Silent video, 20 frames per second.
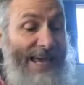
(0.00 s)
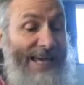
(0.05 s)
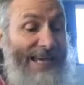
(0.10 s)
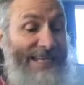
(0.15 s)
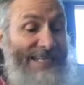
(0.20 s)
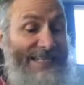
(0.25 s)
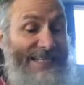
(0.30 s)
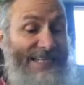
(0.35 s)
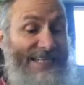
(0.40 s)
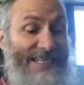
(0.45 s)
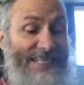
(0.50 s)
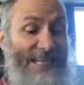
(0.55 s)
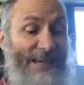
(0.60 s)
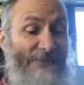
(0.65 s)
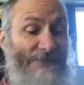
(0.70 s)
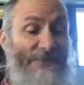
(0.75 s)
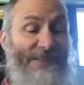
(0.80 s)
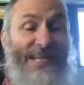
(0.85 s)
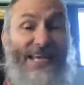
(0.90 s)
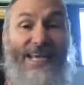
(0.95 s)

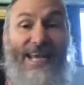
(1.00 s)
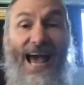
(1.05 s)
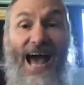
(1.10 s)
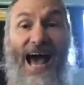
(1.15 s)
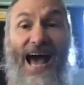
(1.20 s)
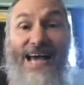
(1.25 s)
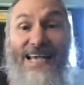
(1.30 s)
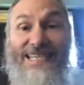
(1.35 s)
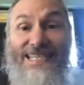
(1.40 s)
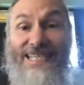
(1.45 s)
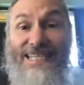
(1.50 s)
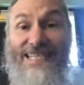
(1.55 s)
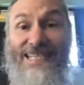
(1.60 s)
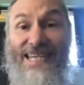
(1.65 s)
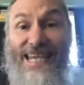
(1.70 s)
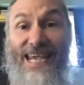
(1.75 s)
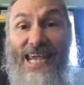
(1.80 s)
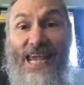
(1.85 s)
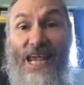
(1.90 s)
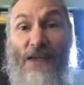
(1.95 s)
sifted a
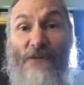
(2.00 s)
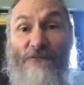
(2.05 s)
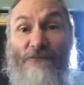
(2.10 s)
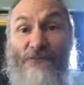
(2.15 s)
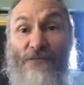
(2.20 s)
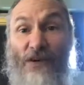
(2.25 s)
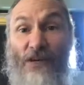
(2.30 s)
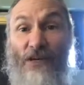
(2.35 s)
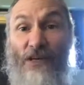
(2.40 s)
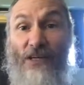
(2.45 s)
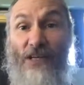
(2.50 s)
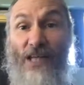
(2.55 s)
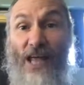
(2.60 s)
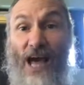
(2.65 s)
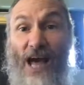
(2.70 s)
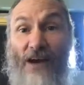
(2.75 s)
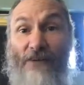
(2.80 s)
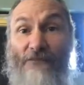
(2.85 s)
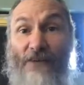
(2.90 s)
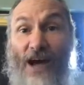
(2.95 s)
sea full
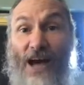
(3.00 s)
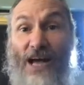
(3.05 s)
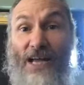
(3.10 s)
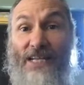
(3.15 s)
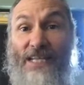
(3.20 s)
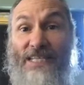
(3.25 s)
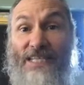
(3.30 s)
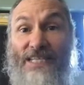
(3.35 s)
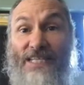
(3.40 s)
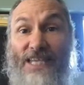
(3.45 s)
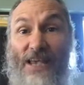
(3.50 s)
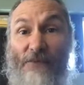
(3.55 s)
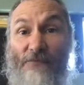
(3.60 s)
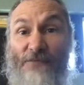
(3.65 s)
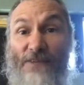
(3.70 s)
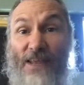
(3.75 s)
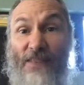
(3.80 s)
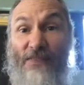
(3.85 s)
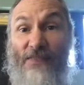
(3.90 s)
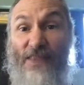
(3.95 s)
of
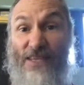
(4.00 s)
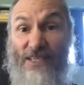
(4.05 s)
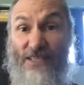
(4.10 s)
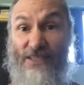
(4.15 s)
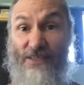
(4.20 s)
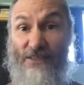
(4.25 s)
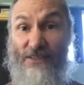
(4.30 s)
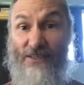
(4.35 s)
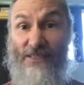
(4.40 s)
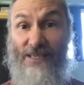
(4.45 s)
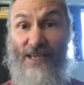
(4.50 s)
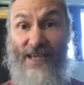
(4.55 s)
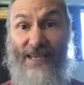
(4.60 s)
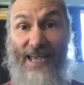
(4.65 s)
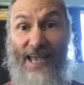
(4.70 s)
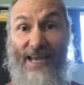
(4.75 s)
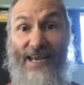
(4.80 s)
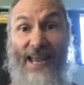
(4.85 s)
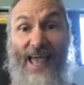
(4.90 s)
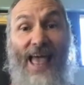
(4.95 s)
unsifted thistles.
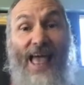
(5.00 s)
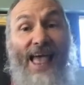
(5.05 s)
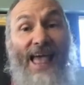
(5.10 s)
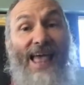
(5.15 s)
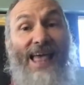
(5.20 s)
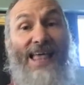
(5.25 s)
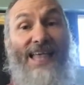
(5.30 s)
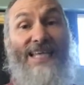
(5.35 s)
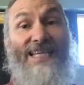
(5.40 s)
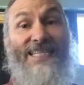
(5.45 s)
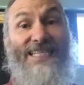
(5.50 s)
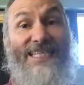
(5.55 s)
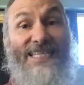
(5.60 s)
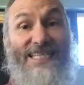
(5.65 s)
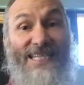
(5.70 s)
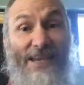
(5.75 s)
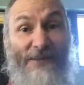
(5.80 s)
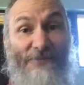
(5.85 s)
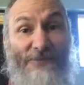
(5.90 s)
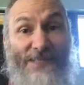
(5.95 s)
Again,
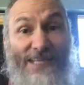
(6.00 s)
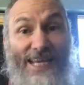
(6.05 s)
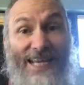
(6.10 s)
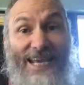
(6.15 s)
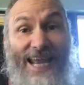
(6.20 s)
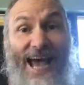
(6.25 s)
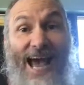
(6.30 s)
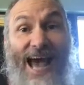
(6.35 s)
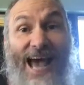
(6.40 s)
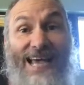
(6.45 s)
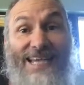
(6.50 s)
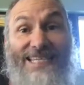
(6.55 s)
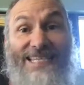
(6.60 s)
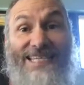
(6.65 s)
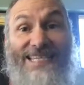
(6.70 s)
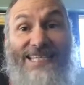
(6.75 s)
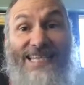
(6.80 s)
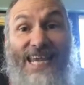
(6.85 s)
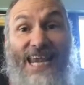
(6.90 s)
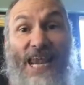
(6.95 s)
sifted a
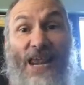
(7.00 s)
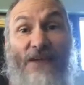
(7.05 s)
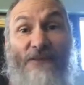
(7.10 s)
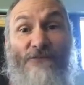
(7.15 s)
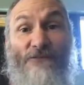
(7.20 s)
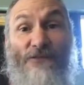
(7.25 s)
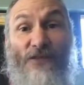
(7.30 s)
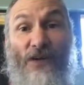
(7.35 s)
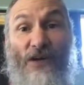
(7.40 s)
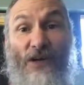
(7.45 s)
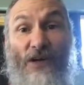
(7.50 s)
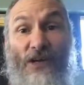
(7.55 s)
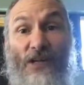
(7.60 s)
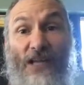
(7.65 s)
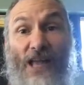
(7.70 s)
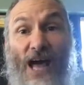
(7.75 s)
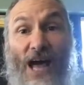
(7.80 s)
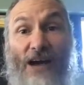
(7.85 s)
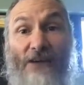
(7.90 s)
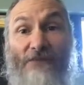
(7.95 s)
sea
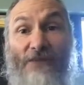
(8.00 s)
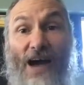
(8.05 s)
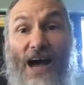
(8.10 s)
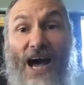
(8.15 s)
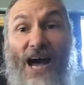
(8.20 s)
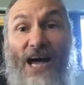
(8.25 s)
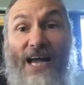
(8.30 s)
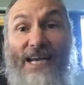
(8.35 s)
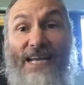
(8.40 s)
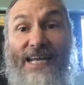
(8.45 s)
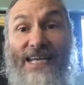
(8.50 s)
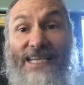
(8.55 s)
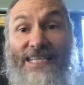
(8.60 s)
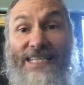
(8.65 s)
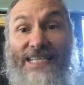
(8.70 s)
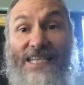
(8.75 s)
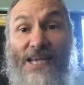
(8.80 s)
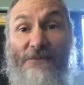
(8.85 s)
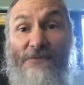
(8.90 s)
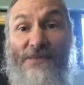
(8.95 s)
full of
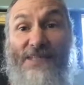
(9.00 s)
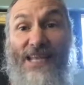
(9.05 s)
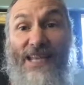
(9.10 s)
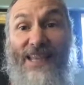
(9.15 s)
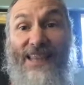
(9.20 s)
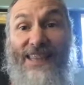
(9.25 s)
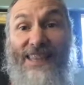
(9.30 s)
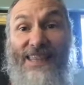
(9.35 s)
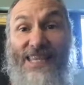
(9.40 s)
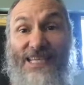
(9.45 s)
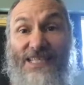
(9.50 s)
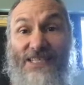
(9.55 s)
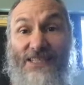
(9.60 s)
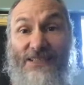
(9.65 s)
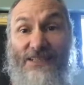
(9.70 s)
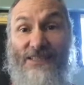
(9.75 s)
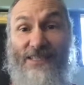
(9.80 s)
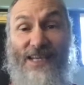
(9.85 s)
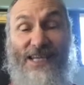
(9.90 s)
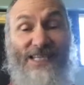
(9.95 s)
unsifted
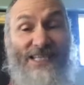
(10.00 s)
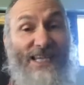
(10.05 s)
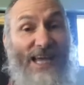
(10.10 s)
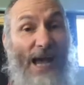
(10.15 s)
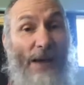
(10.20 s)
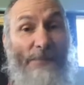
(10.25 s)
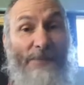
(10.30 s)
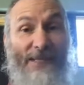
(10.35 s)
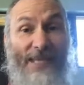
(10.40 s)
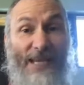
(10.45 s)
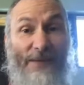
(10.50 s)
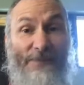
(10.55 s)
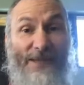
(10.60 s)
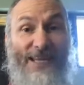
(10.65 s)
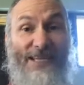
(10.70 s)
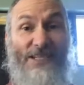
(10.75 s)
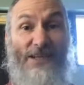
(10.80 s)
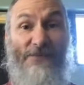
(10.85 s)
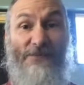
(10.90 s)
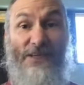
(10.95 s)
thistles. It's complicated
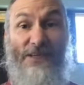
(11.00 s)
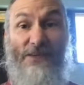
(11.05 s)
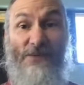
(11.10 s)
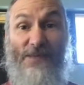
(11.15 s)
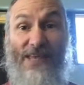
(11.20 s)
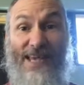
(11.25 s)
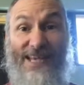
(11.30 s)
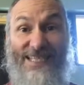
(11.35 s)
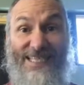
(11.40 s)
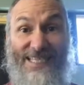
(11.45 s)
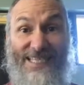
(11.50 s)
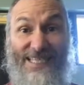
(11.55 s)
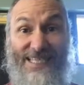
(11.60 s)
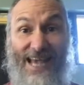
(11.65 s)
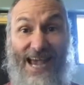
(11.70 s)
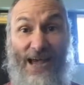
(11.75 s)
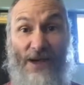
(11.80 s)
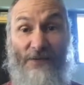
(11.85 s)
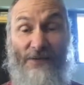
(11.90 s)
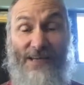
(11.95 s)
because you have to do that
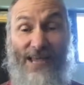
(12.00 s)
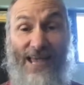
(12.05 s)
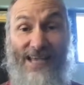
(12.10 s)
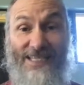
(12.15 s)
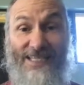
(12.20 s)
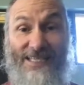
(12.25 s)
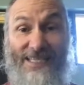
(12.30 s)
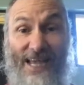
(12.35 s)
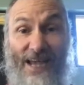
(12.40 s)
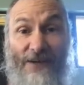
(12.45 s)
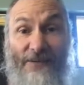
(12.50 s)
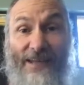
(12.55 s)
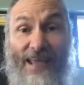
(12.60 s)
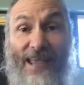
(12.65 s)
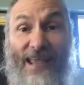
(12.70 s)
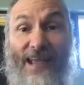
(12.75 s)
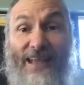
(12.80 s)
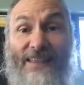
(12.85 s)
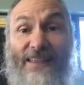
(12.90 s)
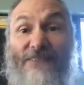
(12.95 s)
sound, S sound,
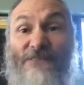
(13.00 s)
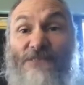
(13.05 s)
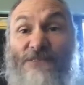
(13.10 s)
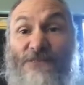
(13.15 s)
and the